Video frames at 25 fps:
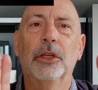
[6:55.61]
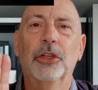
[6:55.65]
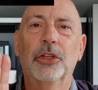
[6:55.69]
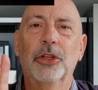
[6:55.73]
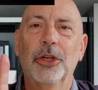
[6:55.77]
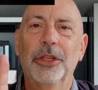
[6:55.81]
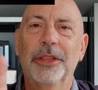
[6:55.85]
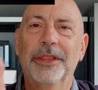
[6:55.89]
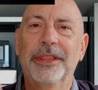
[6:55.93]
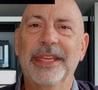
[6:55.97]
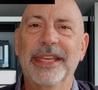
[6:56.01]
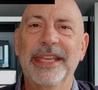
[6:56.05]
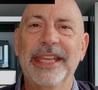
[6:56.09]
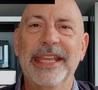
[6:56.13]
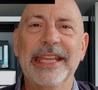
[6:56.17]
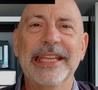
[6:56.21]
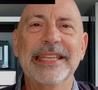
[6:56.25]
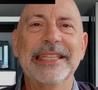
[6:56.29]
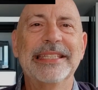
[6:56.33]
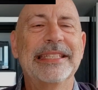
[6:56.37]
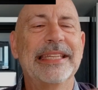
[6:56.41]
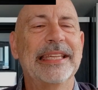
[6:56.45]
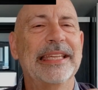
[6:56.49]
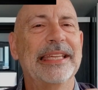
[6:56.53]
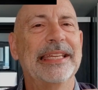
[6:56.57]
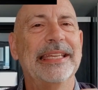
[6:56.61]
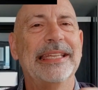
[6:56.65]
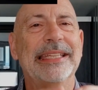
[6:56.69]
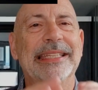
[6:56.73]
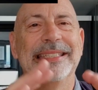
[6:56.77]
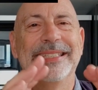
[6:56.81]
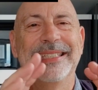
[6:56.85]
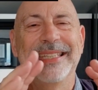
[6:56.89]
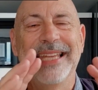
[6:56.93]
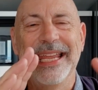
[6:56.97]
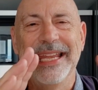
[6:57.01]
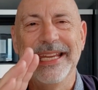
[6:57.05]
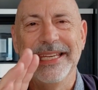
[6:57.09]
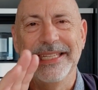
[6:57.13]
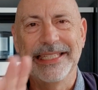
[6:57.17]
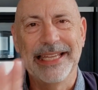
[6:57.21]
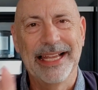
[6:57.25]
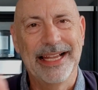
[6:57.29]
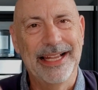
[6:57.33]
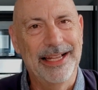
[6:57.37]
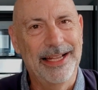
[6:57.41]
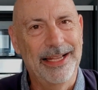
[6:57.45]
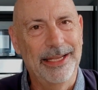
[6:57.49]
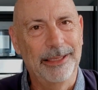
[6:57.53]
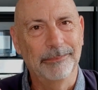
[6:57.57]
Good things take
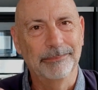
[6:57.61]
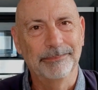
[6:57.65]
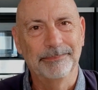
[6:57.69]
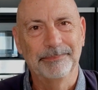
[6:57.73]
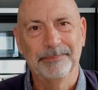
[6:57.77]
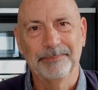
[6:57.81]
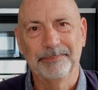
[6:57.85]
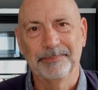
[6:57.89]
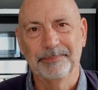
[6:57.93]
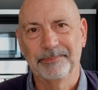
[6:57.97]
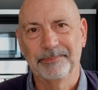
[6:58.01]
time.